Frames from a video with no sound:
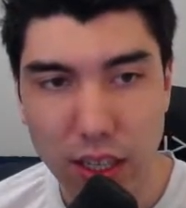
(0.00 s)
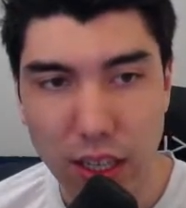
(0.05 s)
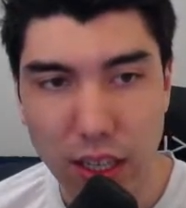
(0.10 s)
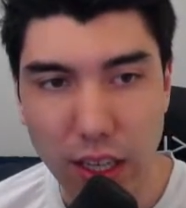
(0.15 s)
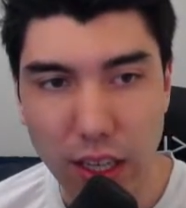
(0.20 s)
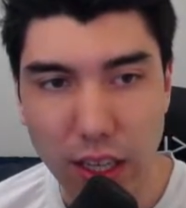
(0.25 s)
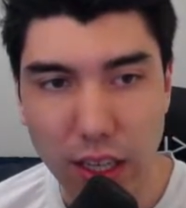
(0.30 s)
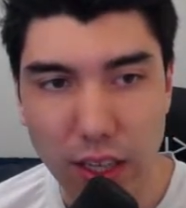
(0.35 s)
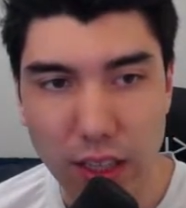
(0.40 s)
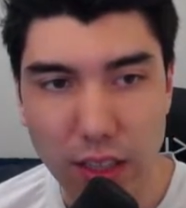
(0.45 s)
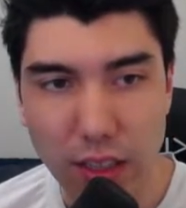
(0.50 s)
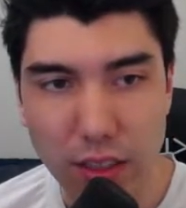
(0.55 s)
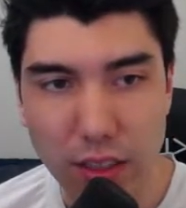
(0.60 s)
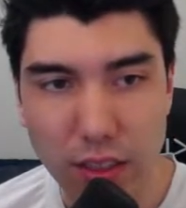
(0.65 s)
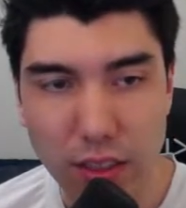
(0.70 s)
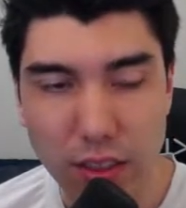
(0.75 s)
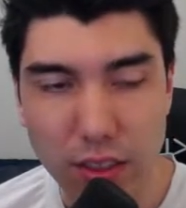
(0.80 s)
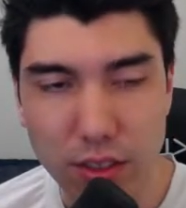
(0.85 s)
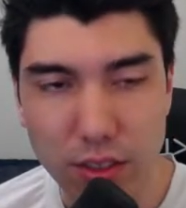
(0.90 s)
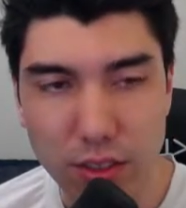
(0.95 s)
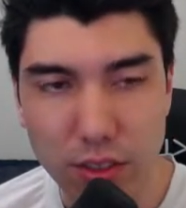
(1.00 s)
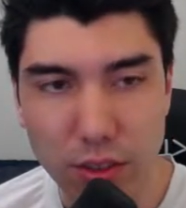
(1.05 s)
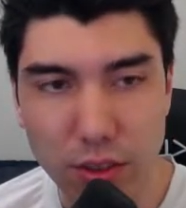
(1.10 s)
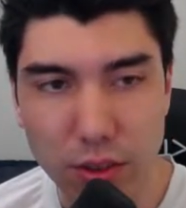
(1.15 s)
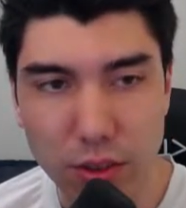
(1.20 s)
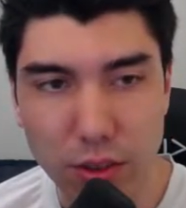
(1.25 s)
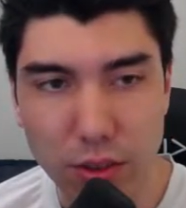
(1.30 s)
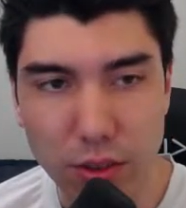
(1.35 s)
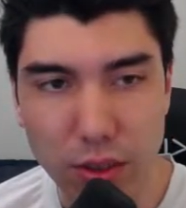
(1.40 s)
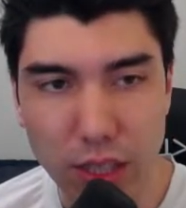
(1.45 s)
And
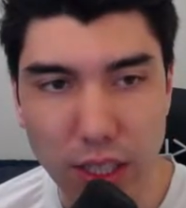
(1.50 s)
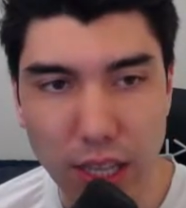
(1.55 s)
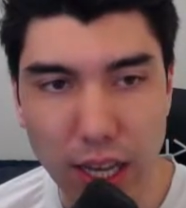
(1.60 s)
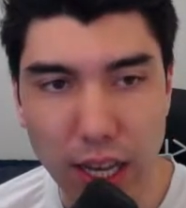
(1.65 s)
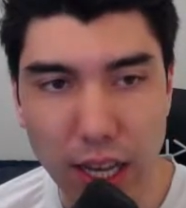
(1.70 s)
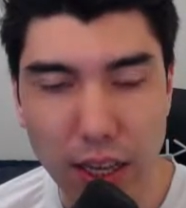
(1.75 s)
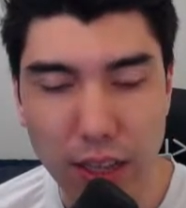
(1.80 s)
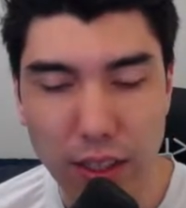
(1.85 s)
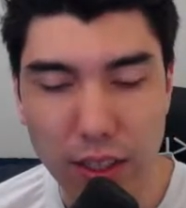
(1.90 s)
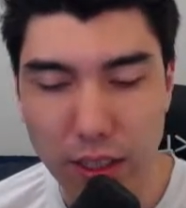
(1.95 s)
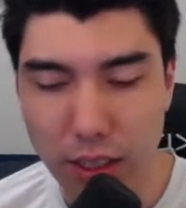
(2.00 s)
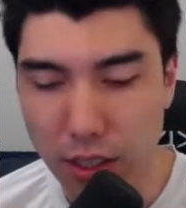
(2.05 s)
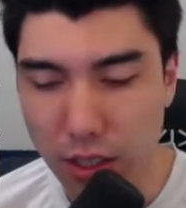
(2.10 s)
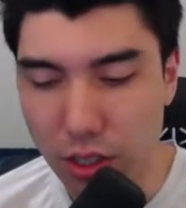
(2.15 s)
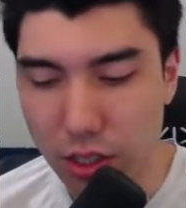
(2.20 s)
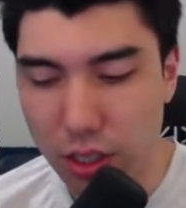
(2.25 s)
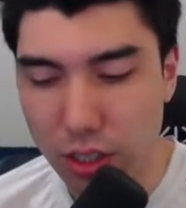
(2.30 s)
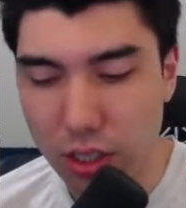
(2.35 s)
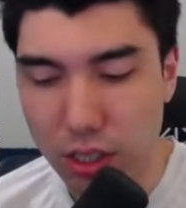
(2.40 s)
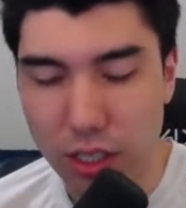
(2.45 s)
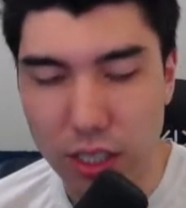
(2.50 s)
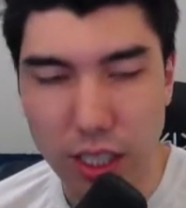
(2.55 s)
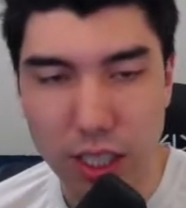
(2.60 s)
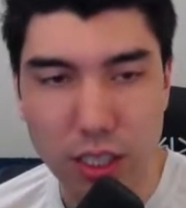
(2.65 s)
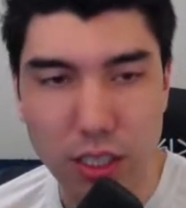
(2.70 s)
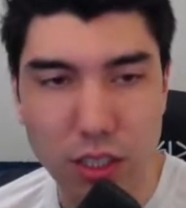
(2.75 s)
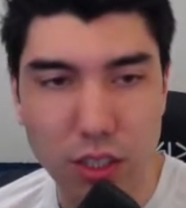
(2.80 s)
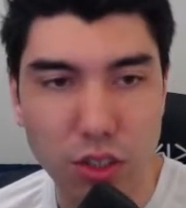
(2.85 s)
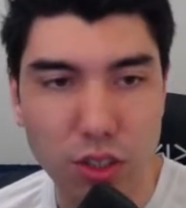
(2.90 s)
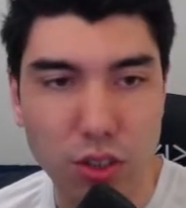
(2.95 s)
so, yeah, he just
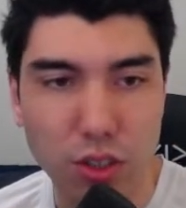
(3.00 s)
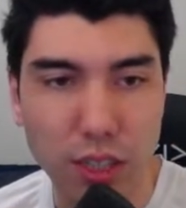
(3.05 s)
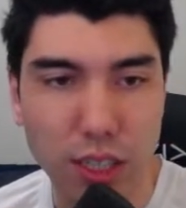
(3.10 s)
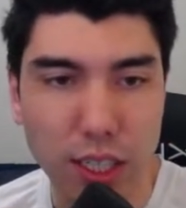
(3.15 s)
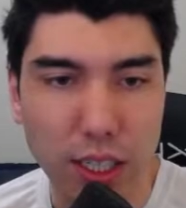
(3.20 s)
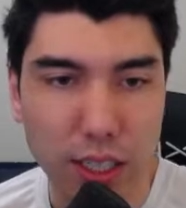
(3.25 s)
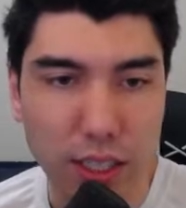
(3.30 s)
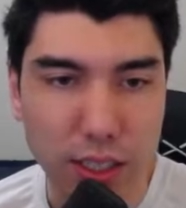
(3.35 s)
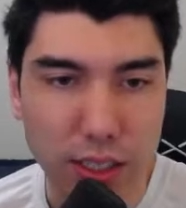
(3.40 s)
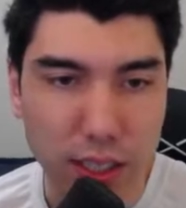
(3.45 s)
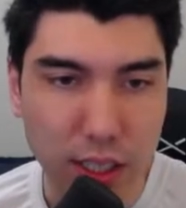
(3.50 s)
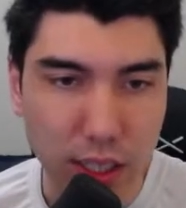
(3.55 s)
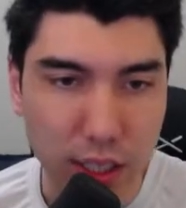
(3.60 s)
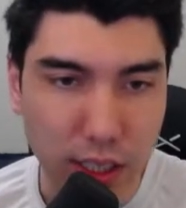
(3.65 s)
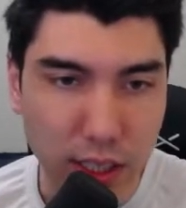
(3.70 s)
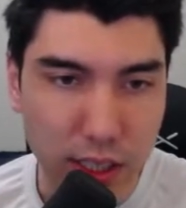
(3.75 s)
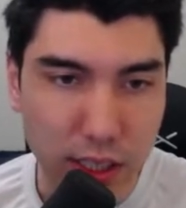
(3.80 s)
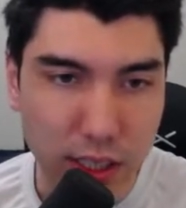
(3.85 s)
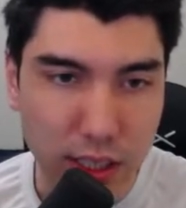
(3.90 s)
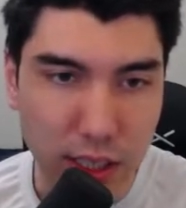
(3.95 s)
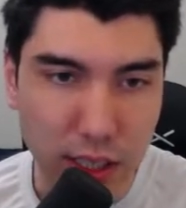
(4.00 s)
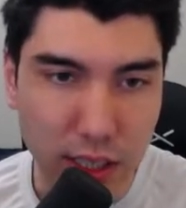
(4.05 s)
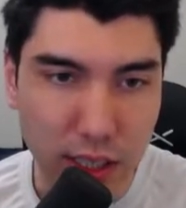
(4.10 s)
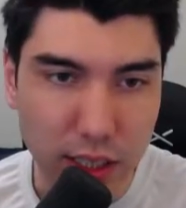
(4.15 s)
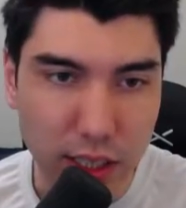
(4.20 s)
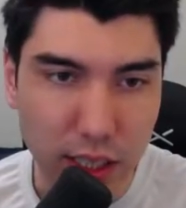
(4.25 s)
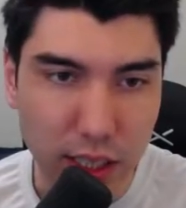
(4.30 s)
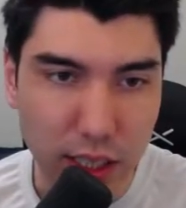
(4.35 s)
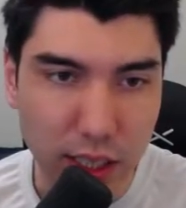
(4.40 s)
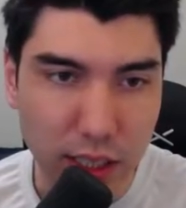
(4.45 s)
decides to trade. He takes, knight
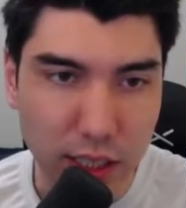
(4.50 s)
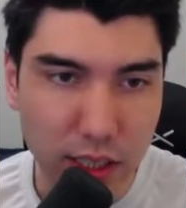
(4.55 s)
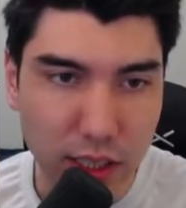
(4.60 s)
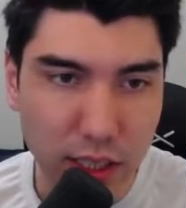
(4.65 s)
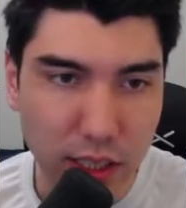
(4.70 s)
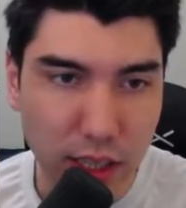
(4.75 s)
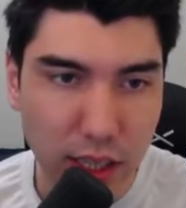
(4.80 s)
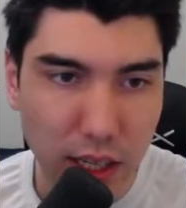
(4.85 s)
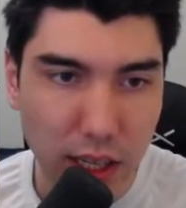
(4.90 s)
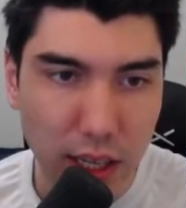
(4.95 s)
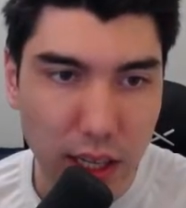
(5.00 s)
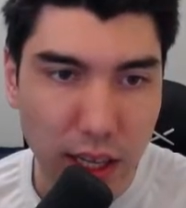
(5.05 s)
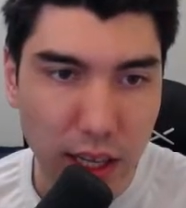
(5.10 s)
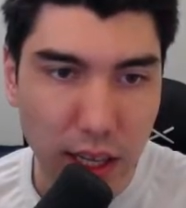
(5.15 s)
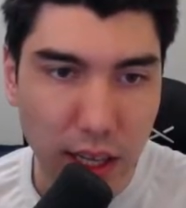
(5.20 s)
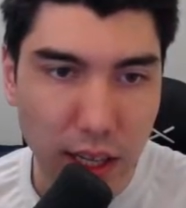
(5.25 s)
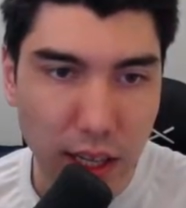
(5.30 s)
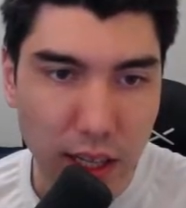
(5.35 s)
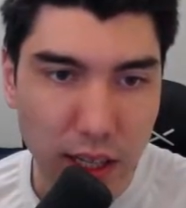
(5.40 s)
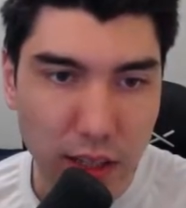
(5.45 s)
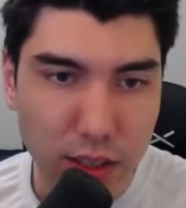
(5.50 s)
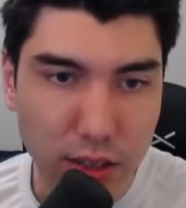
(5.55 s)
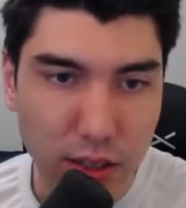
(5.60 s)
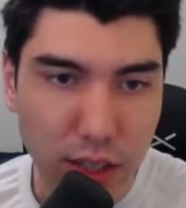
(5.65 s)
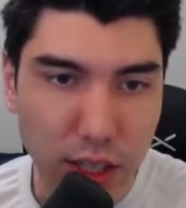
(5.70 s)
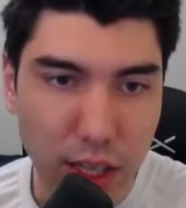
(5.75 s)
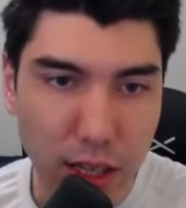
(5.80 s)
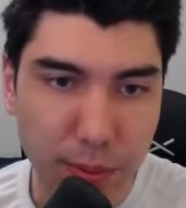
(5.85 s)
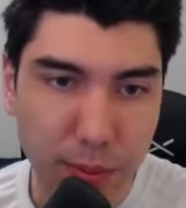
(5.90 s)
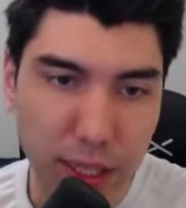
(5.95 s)
takes. And so,
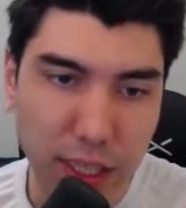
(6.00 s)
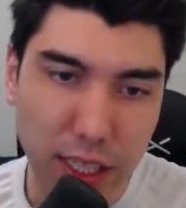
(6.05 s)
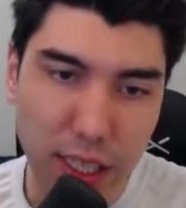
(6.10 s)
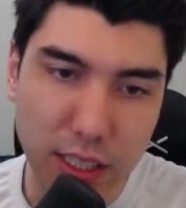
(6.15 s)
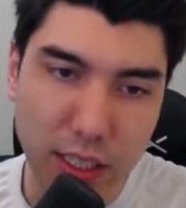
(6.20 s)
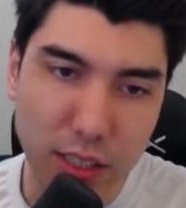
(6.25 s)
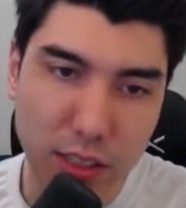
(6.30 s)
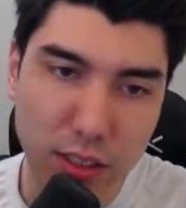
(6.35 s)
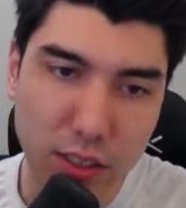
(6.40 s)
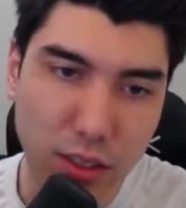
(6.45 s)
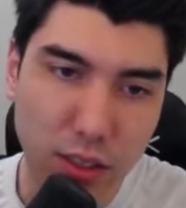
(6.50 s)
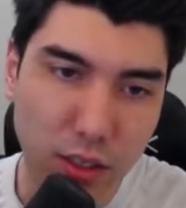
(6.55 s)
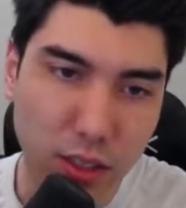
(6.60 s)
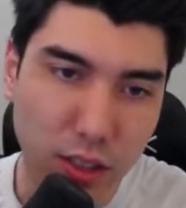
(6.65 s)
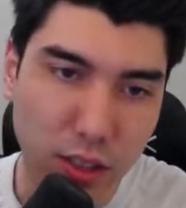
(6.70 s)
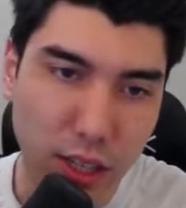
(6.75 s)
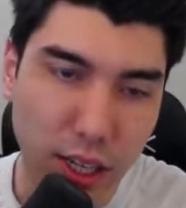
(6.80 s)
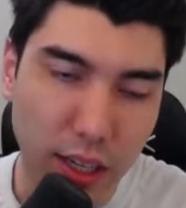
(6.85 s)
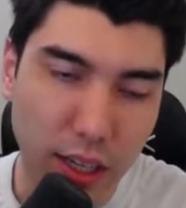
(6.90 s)
yeah, my knight's a little